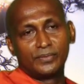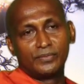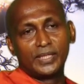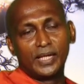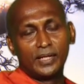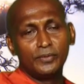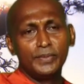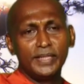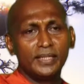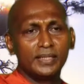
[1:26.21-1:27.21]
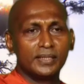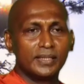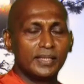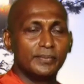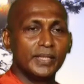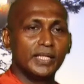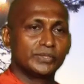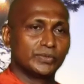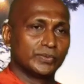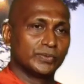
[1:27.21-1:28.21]
We have been able
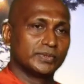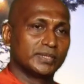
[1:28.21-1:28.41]
to